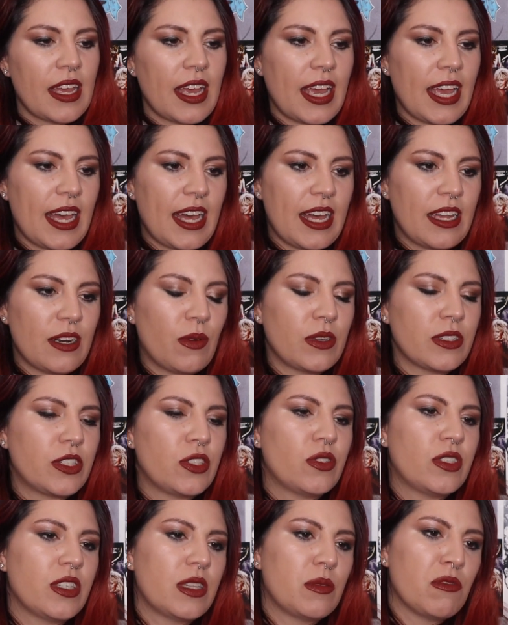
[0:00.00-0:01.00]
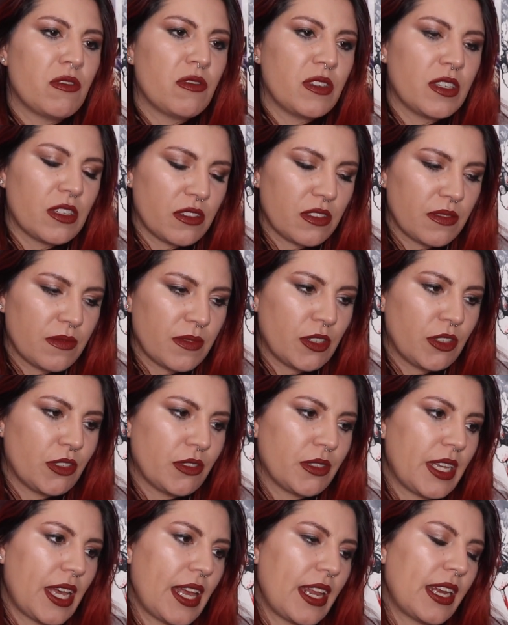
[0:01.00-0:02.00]
and once you see the movie,
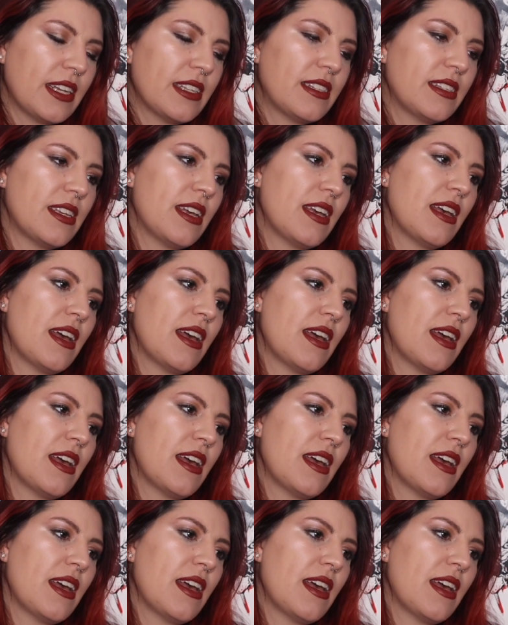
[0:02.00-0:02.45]
you'll get it.